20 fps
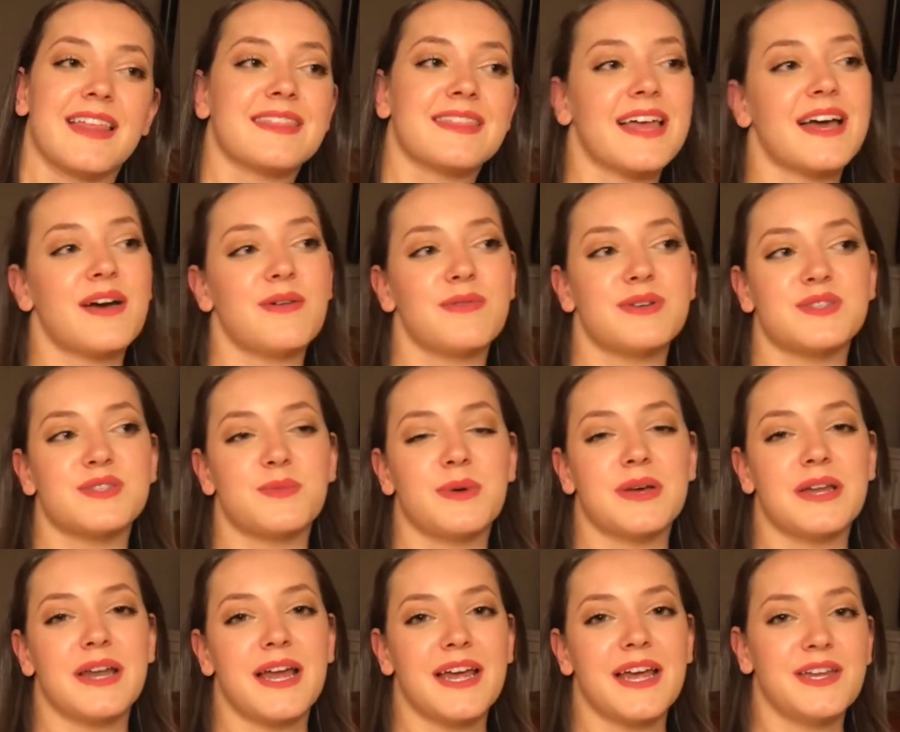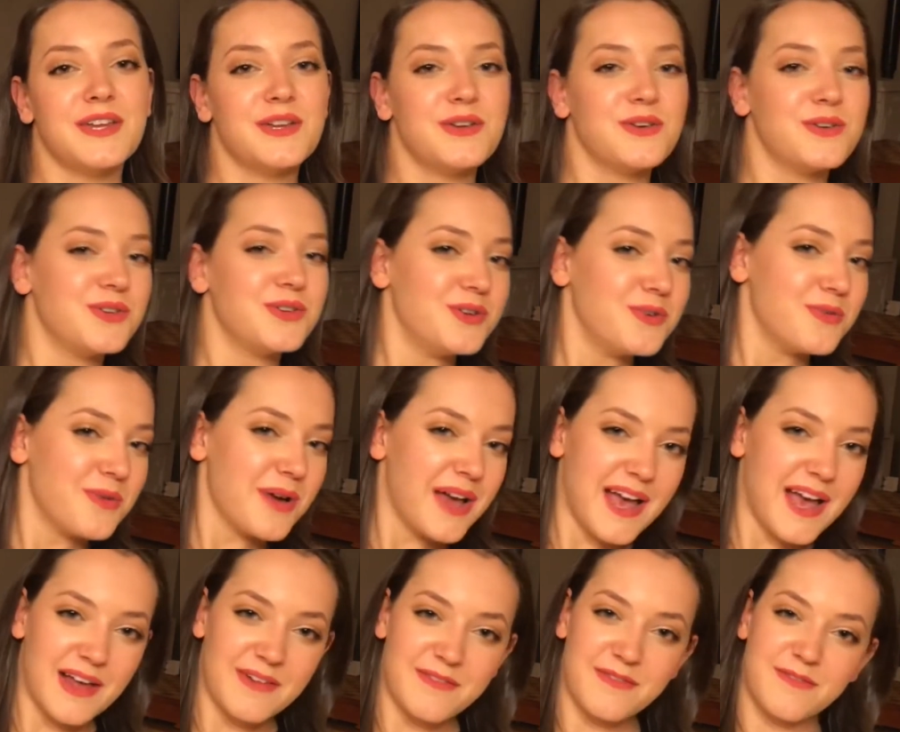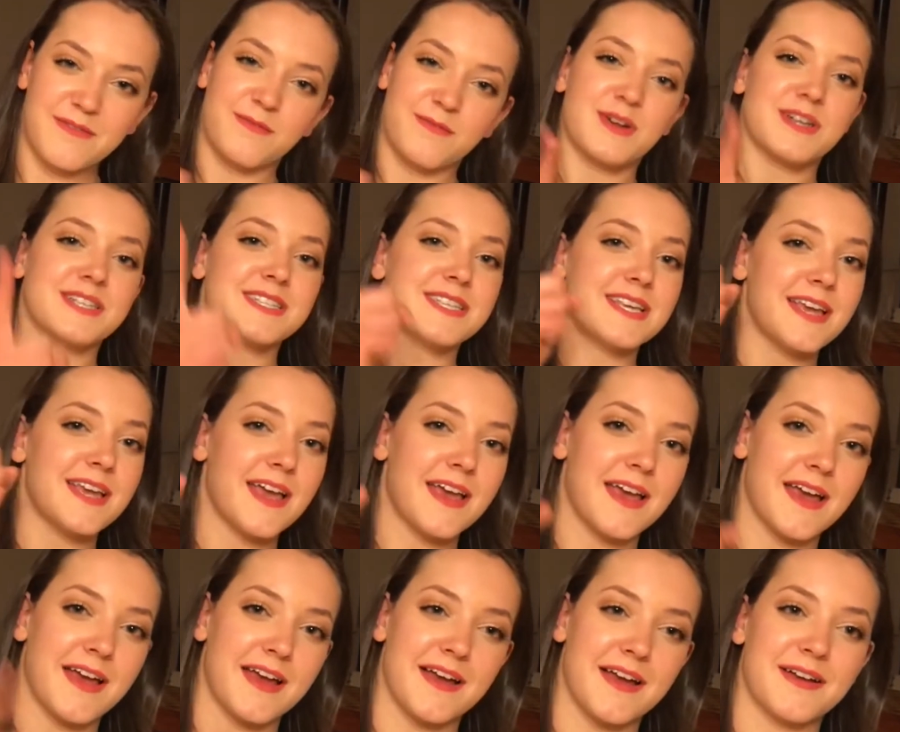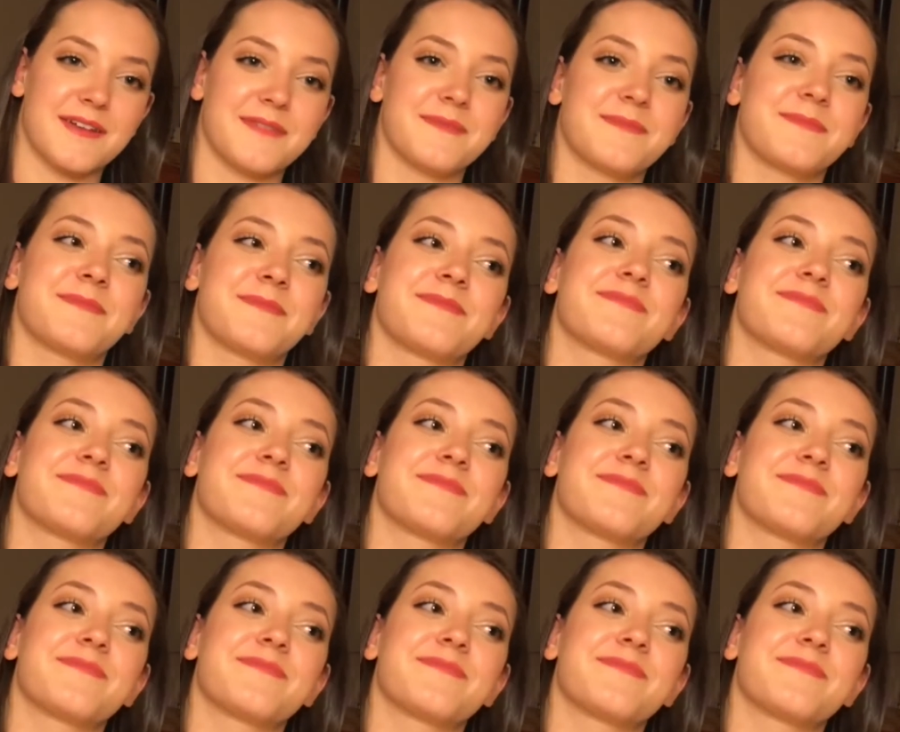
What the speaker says: "That was when I knew you had frizzy hair."